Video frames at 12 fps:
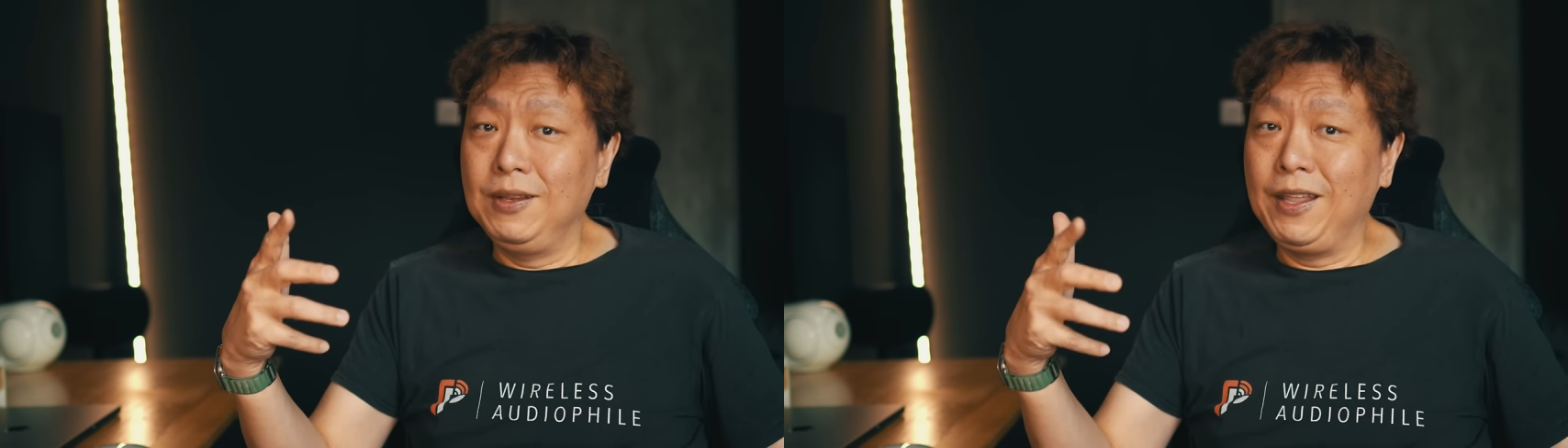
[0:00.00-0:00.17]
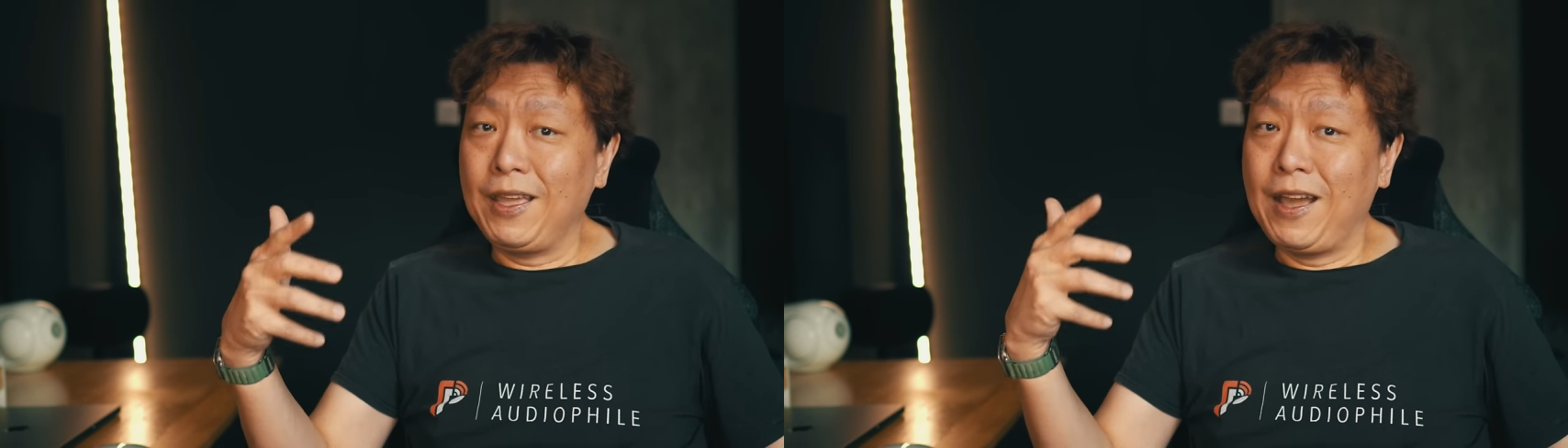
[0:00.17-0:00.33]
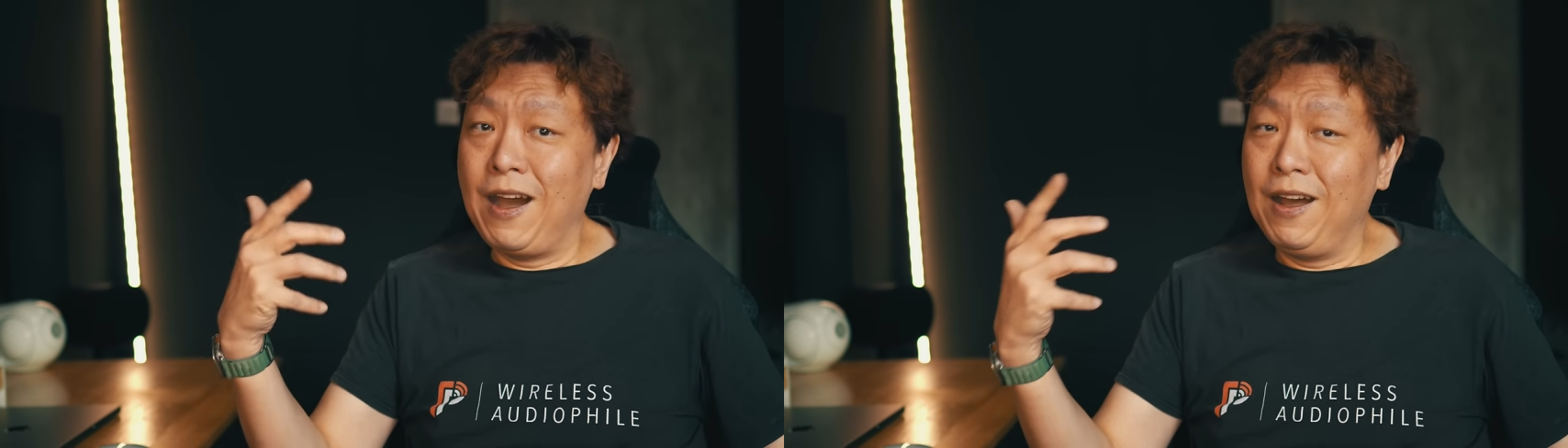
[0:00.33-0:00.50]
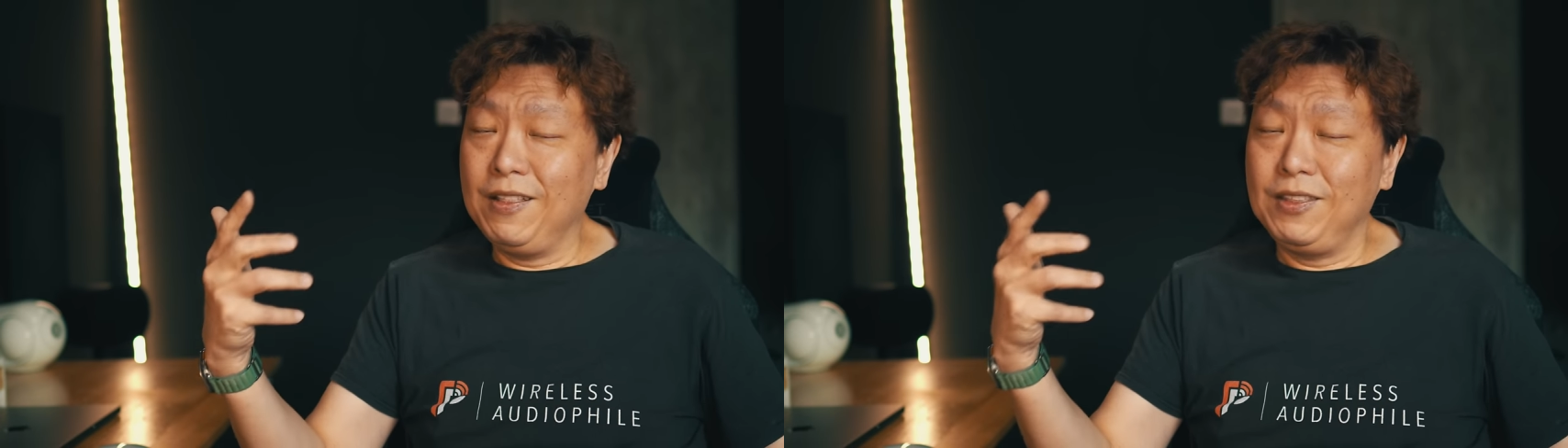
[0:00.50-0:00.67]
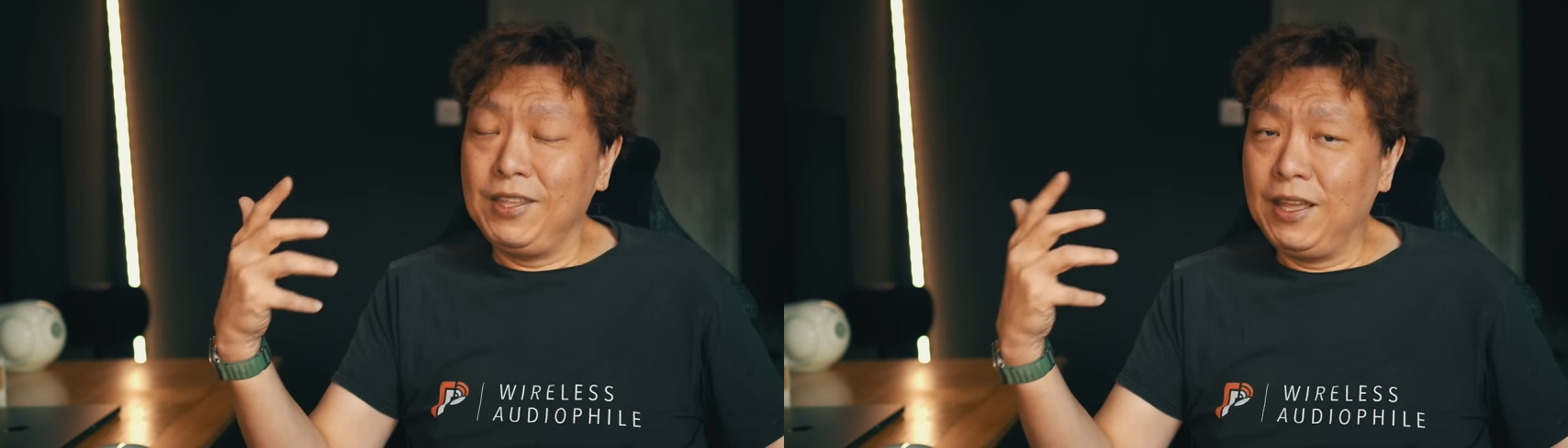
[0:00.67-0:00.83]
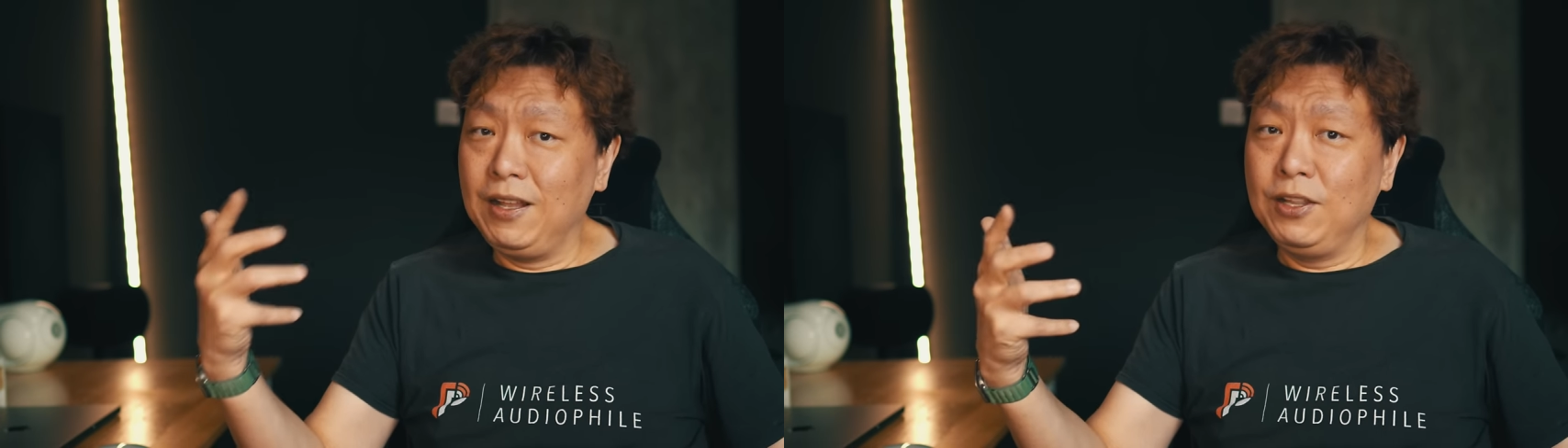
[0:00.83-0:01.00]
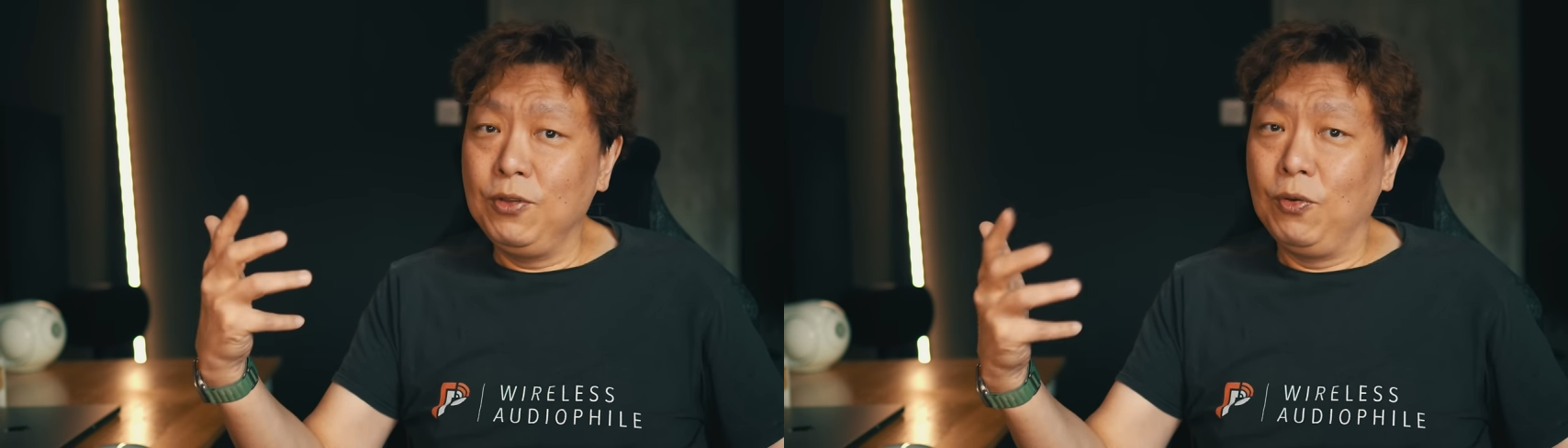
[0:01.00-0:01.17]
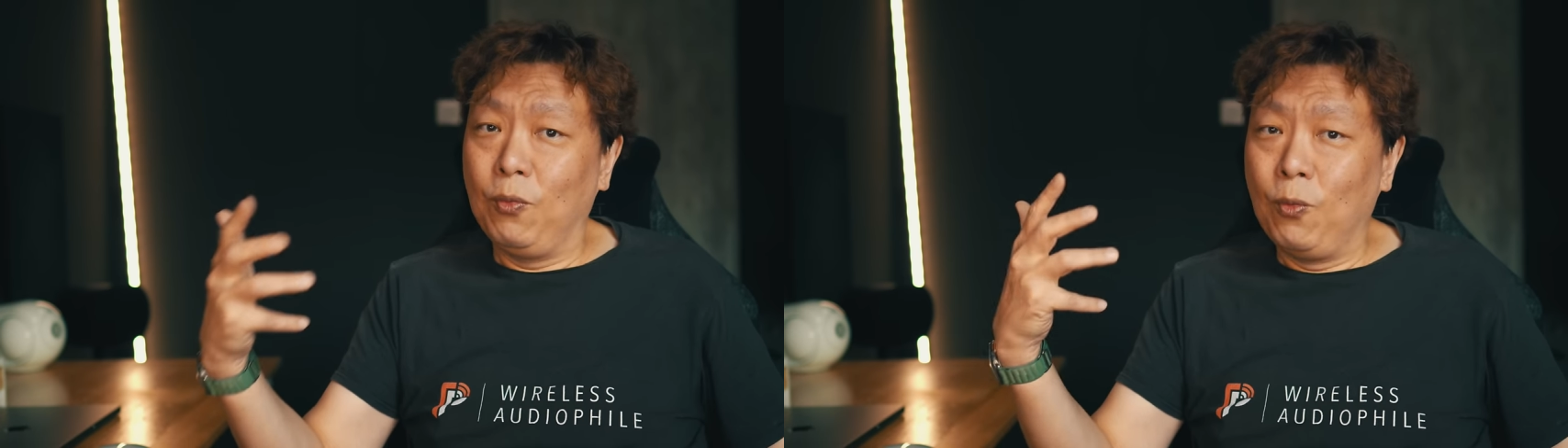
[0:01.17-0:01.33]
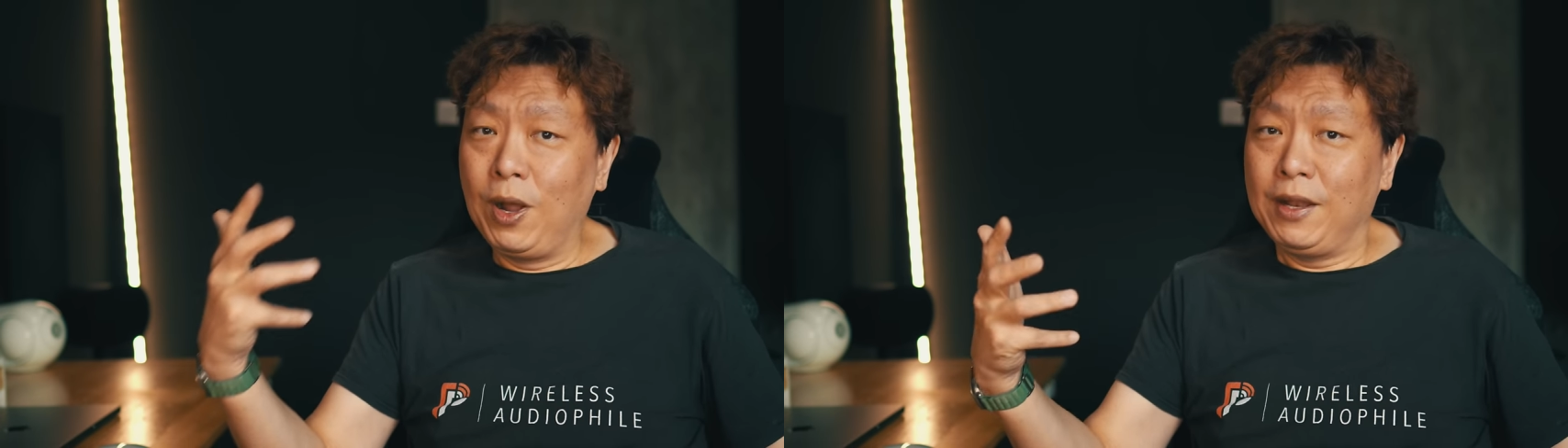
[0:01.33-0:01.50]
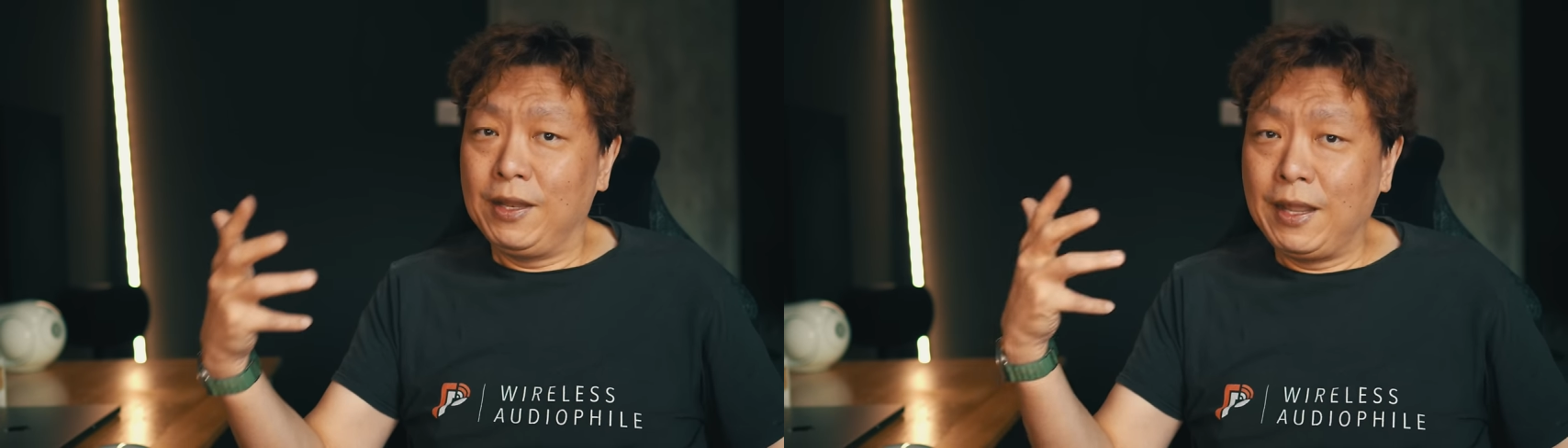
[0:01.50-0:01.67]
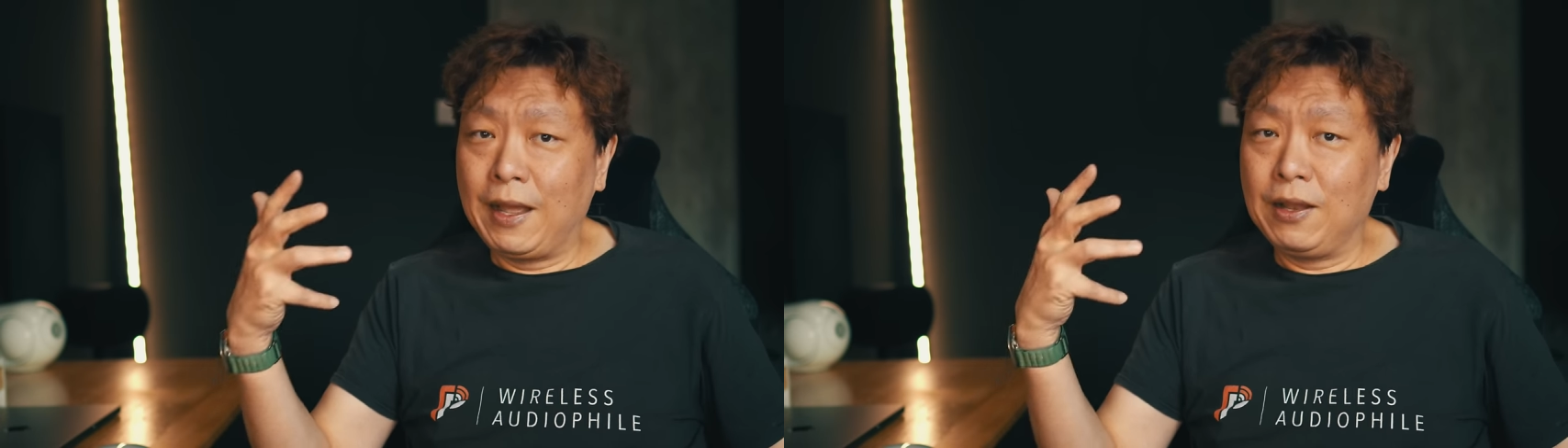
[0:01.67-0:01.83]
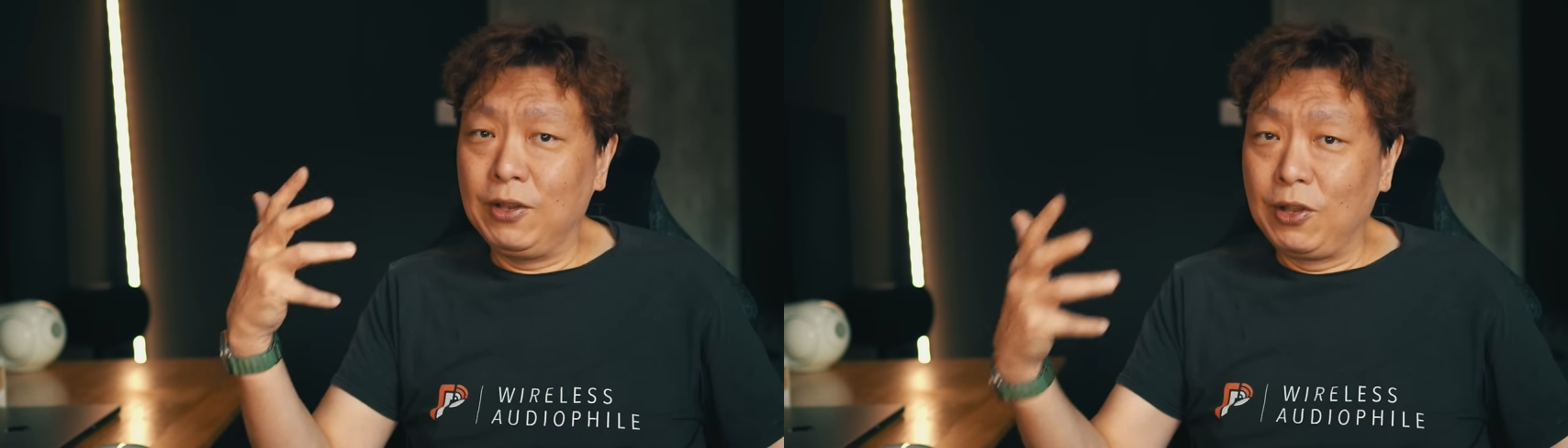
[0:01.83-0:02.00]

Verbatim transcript: they can't tell you what they are